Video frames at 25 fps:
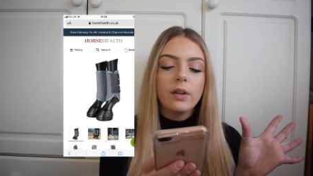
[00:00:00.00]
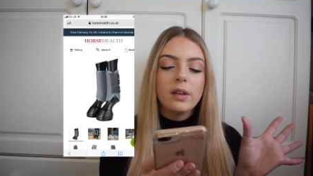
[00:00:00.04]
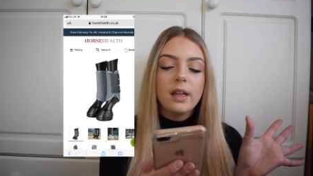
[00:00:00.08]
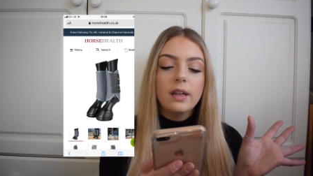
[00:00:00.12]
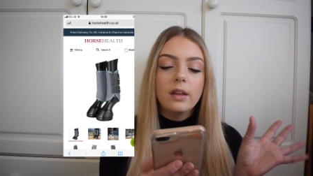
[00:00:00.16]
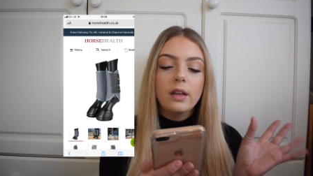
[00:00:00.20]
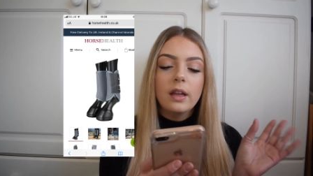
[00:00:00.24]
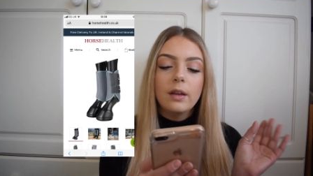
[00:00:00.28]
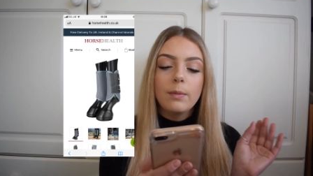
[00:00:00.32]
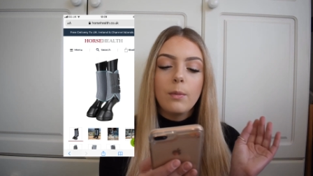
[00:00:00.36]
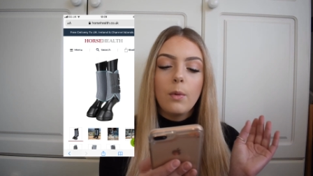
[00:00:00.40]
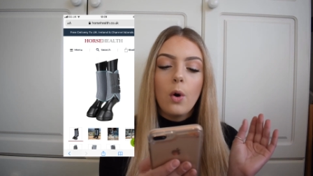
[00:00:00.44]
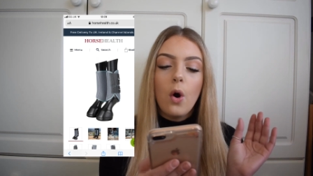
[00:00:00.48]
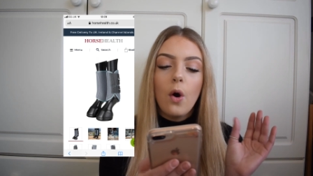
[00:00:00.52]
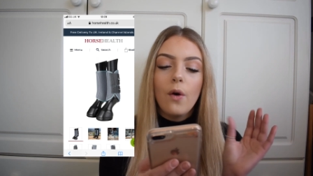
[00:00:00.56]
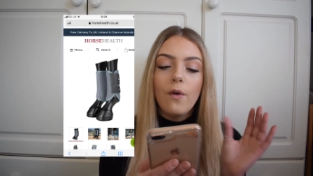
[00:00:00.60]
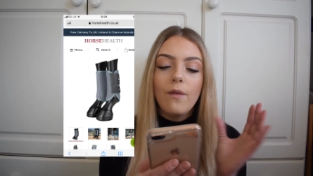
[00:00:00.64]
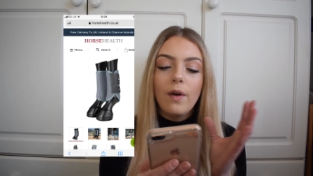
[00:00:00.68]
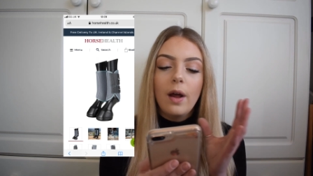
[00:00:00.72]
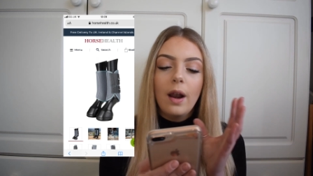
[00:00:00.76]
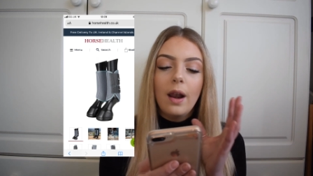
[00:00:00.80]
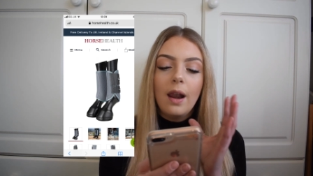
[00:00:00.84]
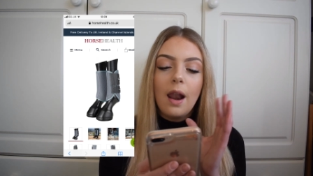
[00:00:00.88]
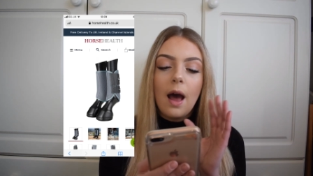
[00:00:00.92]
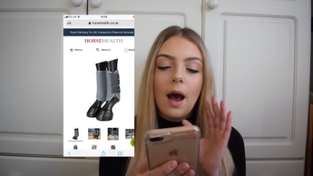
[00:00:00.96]
this is more of
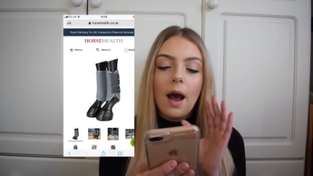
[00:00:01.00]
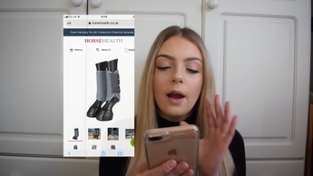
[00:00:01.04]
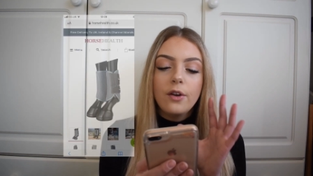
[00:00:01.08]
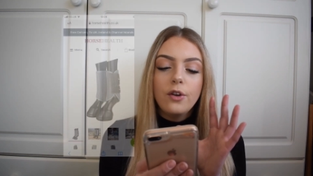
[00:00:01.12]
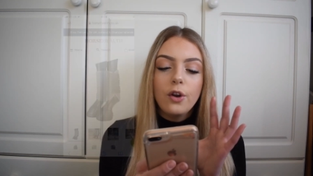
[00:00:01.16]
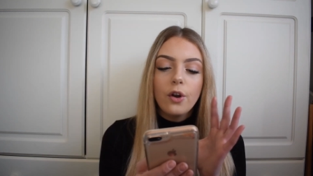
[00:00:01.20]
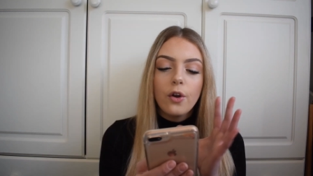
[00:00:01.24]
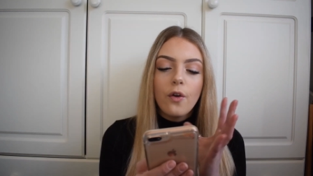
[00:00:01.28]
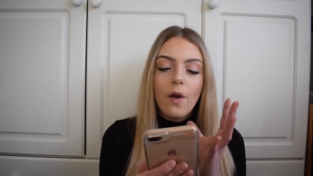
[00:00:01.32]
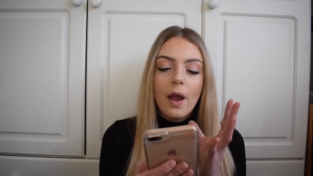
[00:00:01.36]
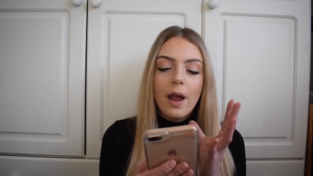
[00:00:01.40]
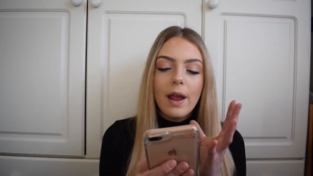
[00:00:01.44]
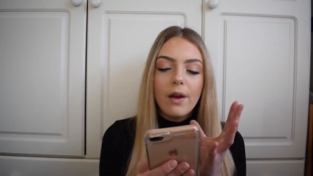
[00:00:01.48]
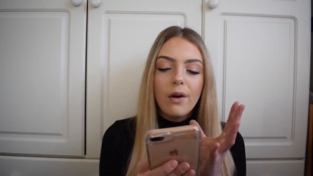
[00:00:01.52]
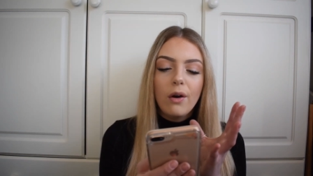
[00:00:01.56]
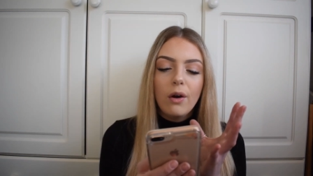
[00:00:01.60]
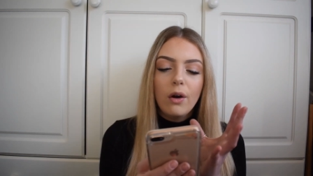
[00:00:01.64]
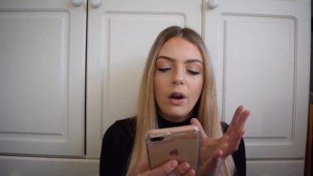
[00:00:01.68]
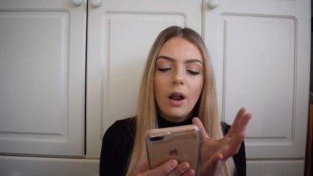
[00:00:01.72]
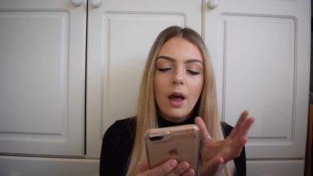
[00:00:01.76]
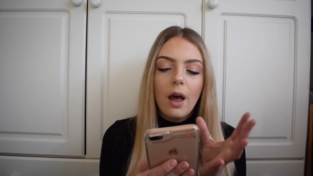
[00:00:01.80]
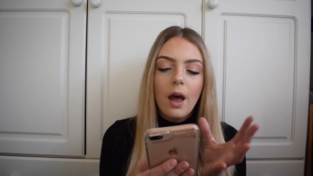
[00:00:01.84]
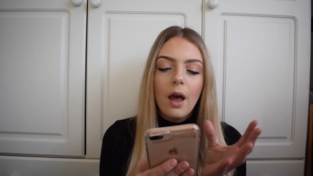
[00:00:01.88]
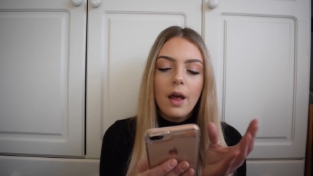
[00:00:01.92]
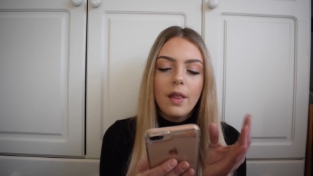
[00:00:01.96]
a lighter grey
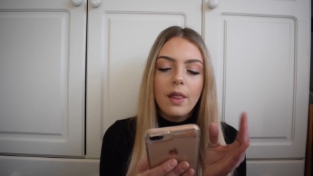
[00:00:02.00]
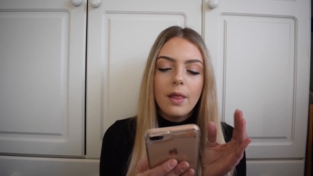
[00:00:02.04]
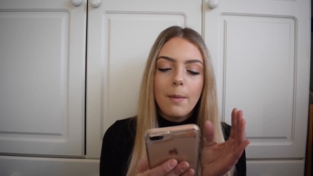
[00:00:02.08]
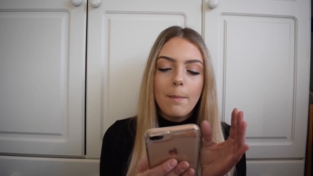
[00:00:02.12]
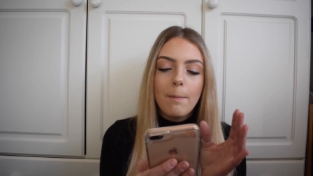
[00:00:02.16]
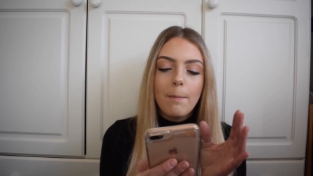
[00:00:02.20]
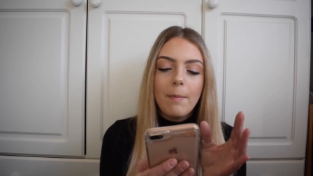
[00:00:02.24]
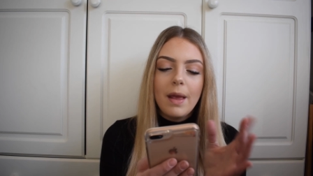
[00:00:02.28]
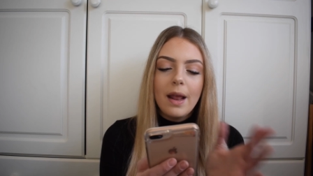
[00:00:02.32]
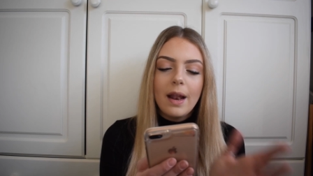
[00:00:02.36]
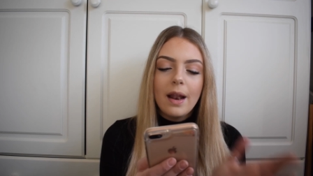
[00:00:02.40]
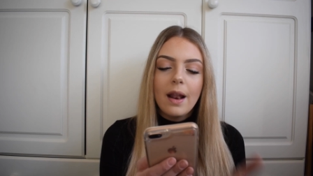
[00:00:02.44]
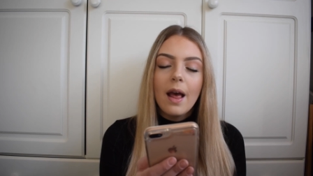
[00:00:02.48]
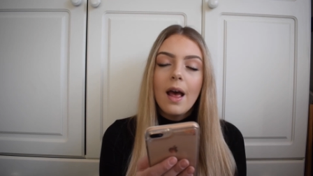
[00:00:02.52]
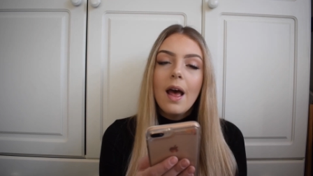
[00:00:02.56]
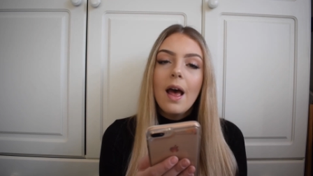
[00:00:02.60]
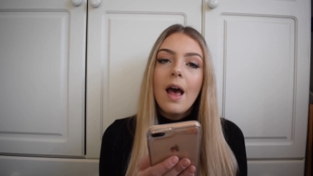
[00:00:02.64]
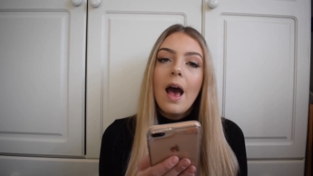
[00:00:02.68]
colour and the mint,